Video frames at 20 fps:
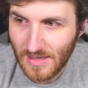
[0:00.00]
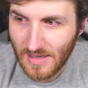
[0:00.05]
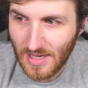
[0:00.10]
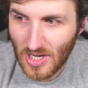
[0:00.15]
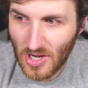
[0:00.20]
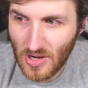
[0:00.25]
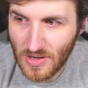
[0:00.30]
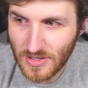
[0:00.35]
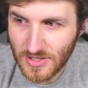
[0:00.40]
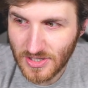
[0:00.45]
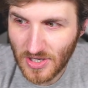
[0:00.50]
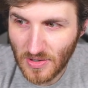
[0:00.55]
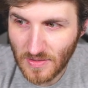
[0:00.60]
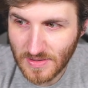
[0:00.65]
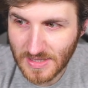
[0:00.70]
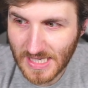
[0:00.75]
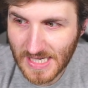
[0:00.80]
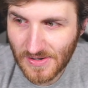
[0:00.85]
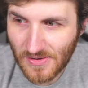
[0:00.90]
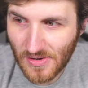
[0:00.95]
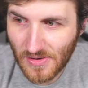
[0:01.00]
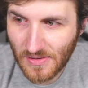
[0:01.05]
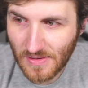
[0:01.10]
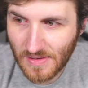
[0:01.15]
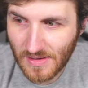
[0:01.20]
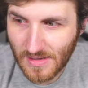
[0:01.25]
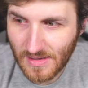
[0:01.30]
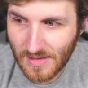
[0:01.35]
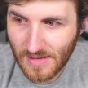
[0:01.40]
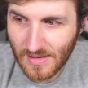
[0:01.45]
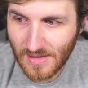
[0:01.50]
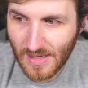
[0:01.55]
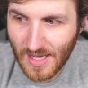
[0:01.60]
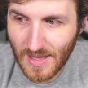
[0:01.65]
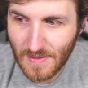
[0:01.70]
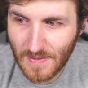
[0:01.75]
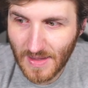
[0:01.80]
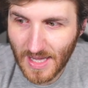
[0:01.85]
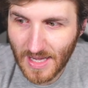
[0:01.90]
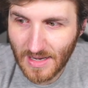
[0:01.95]
large Coke Zero.
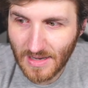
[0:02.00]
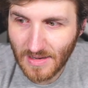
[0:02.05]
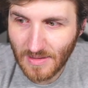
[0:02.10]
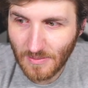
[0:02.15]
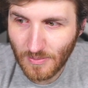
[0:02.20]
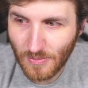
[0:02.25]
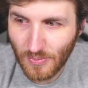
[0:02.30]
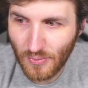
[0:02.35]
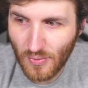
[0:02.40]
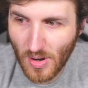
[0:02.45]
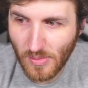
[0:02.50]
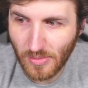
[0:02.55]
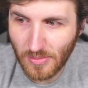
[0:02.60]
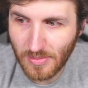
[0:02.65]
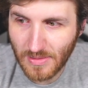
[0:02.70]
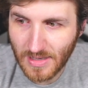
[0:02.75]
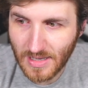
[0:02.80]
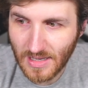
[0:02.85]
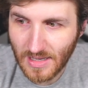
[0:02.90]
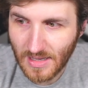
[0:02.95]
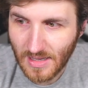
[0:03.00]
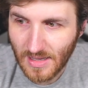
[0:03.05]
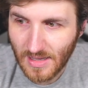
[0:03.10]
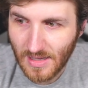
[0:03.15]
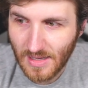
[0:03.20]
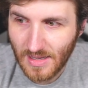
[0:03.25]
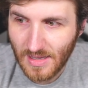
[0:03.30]
And then probably,